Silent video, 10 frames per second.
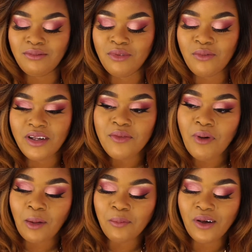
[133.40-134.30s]
with
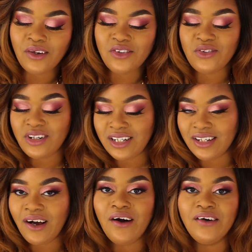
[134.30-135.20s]
my ball doing it
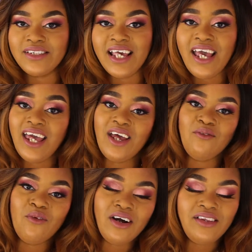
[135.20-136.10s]
dolls.
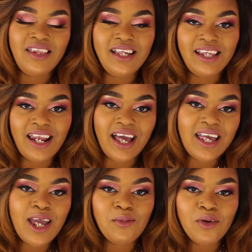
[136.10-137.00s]
And one thing that I
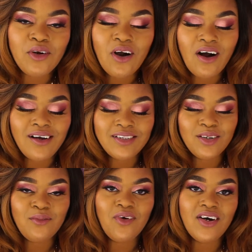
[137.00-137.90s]
came across
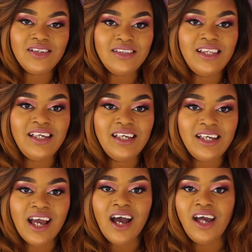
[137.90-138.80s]
was
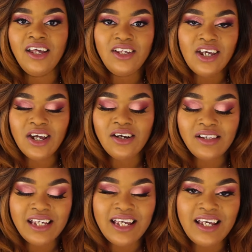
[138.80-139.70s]
the
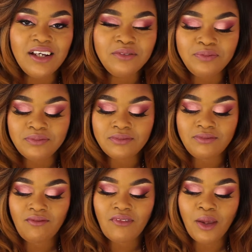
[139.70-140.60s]
yearly
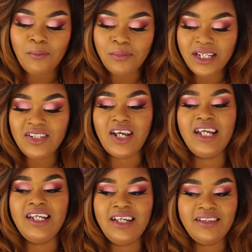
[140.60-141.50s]

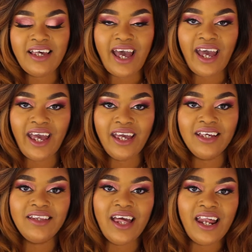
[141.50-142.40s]
BJD tag
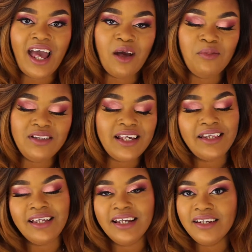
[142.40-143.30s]
that happens
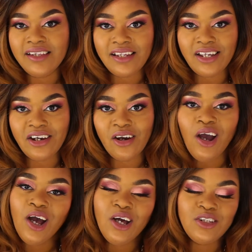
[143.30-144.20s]
at the end of the year.
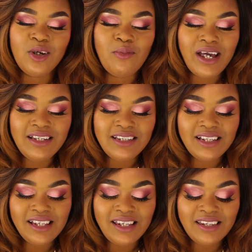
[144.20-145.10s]
So
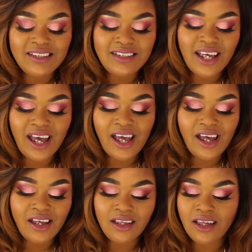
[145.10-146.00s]
basically this
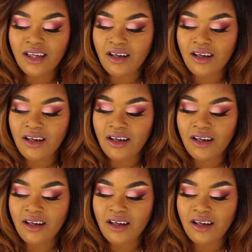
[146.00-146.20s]
tag